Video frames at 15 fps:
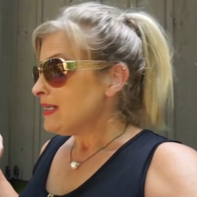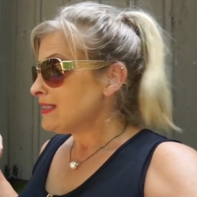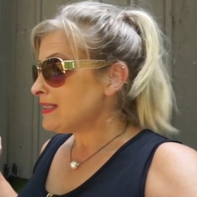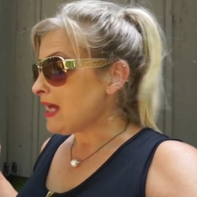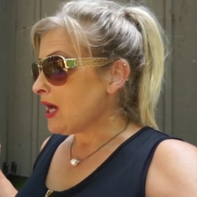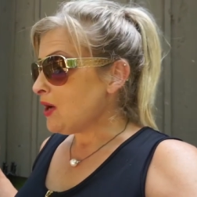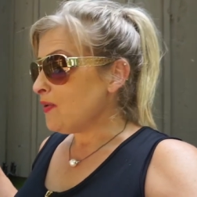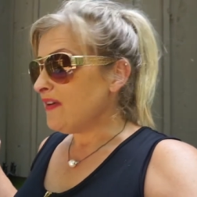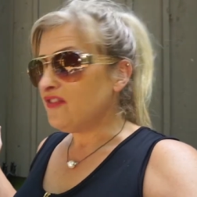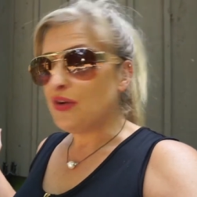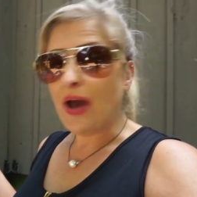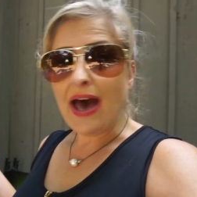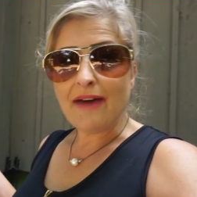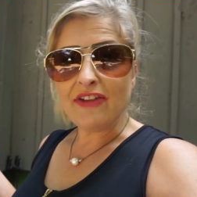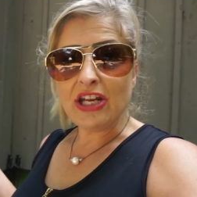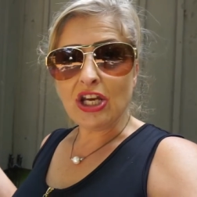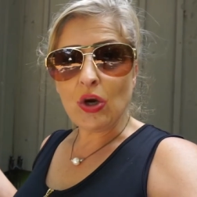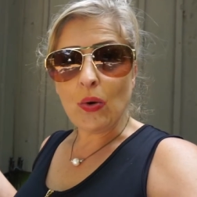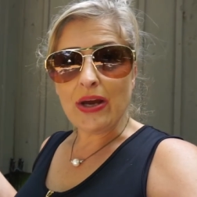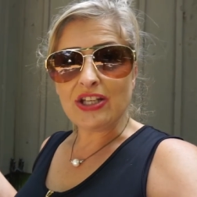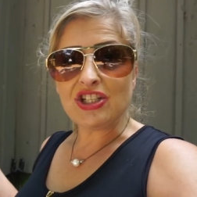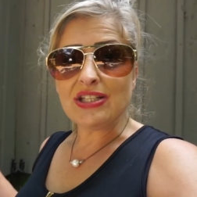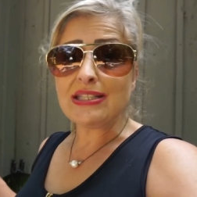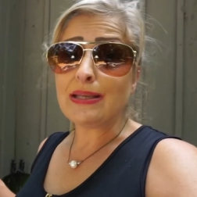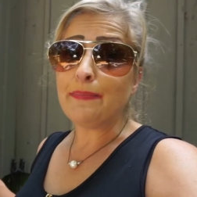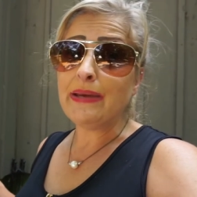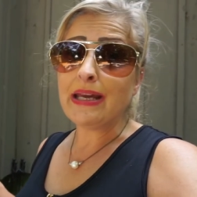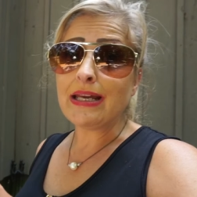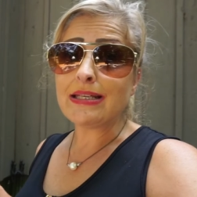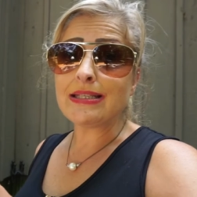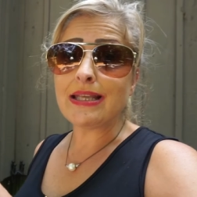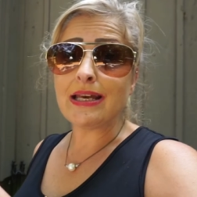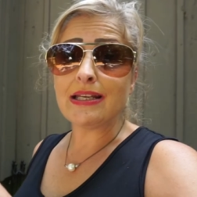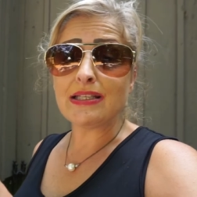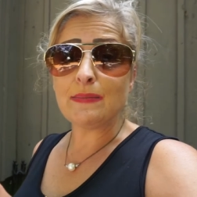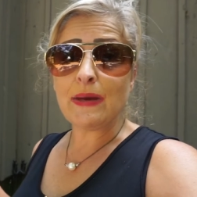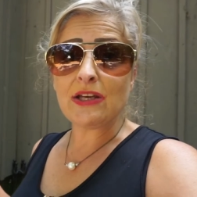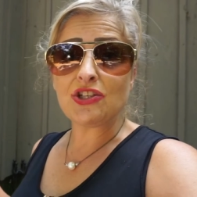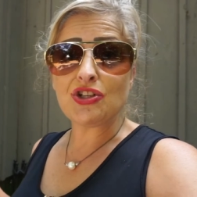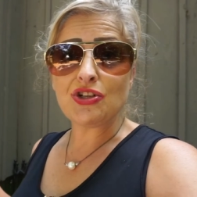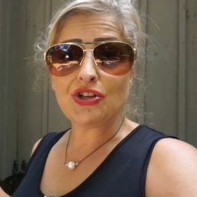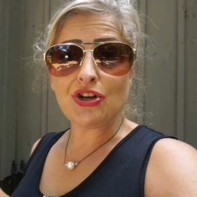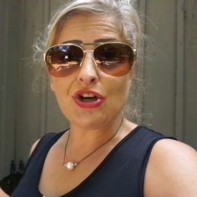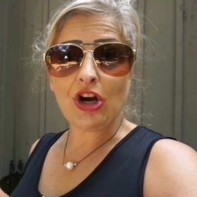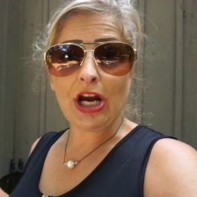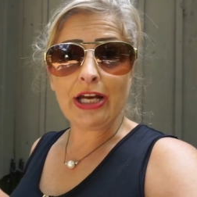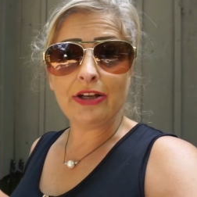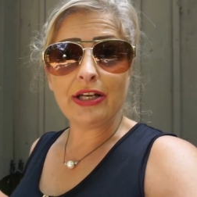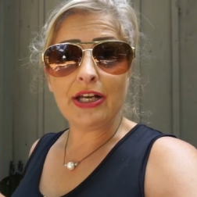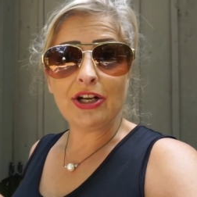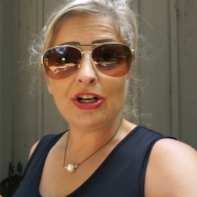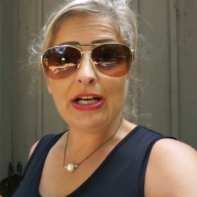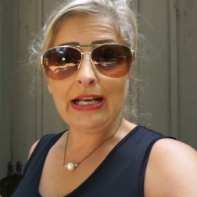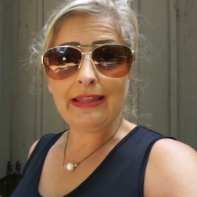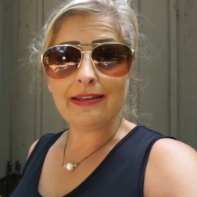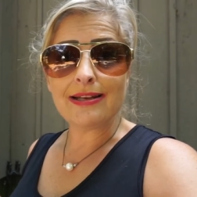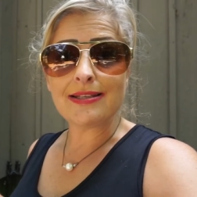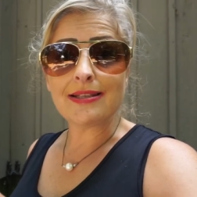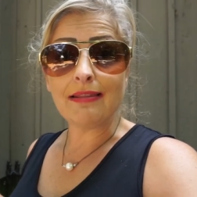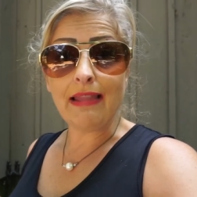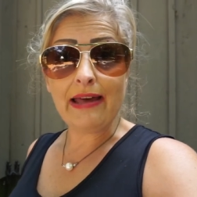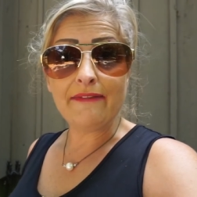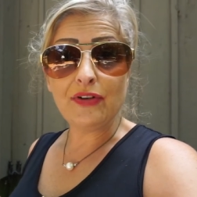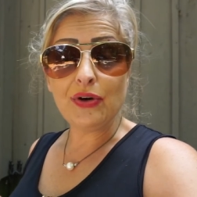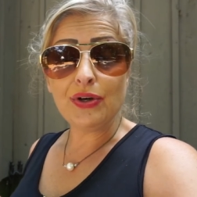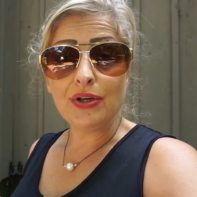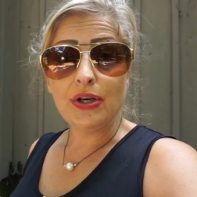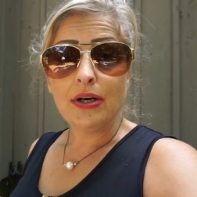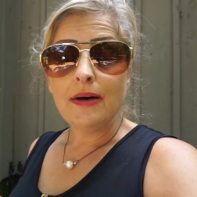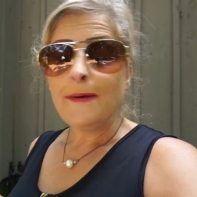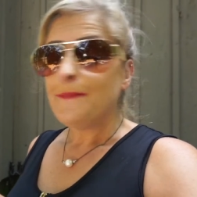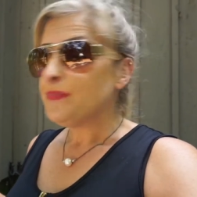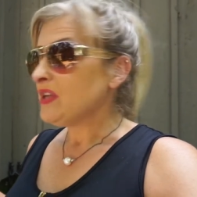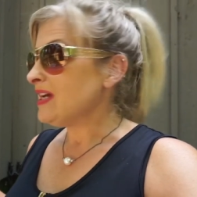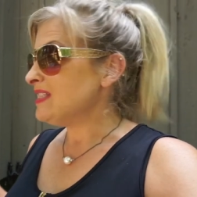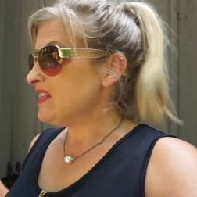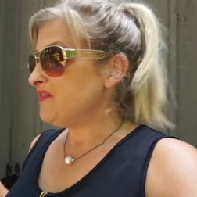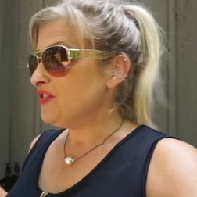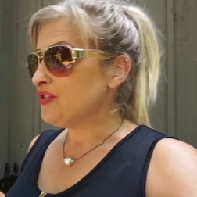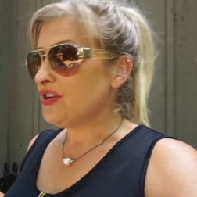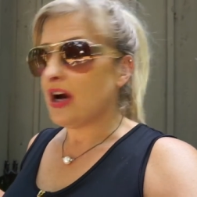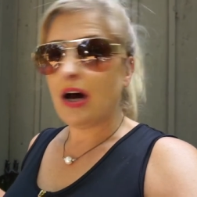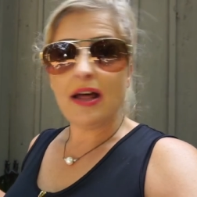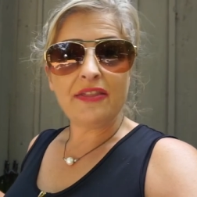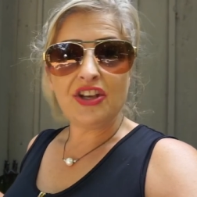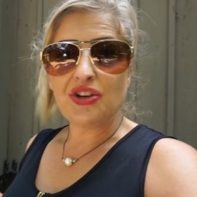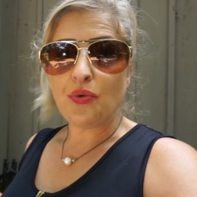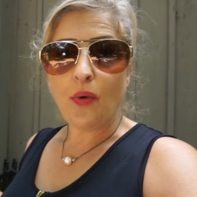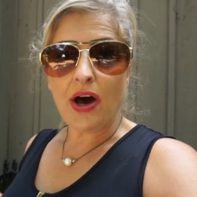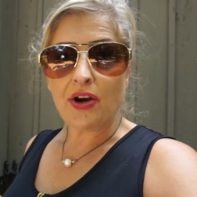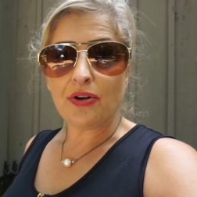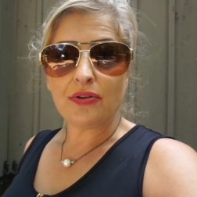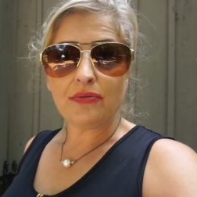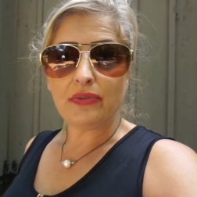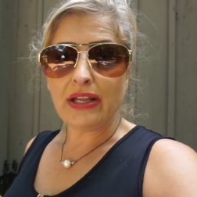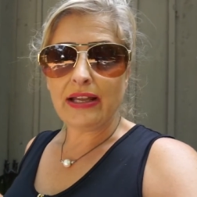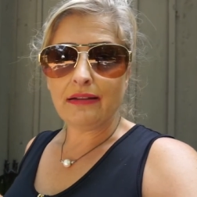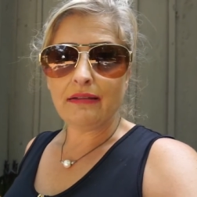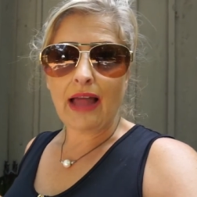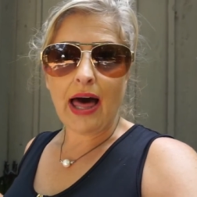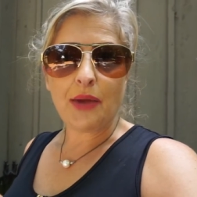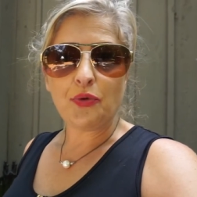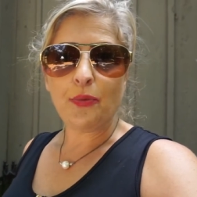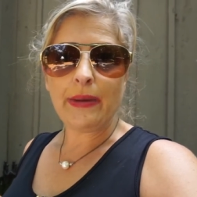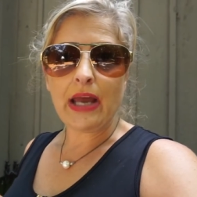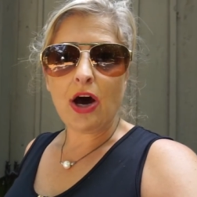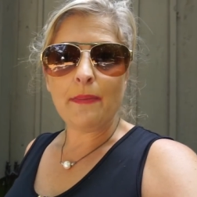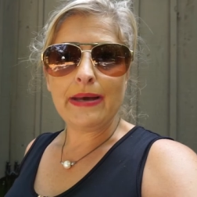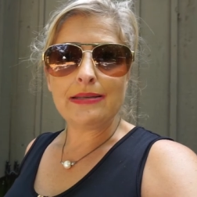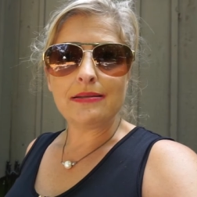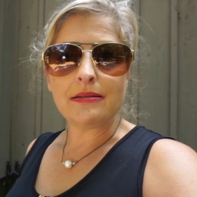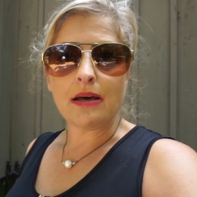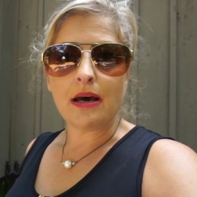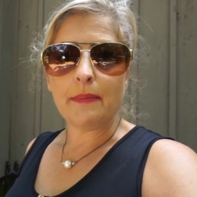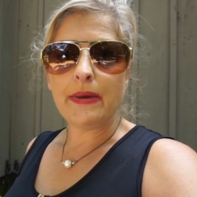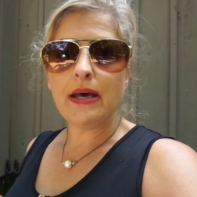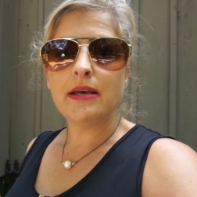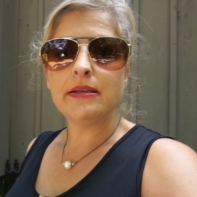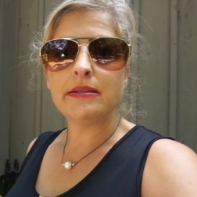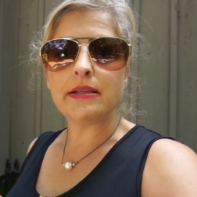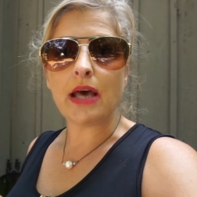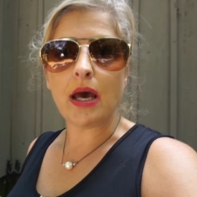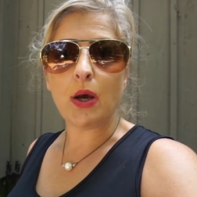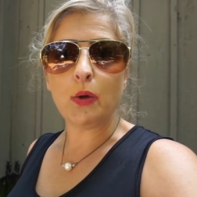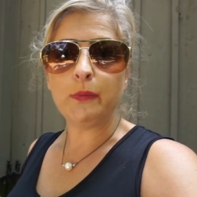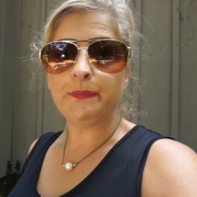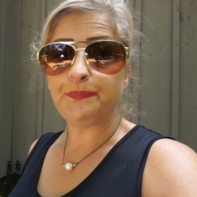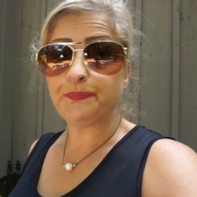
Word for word: so if you have any questions the biggest thing is make sure your ground underneath it is level because if you're not then your water line will be all messed up so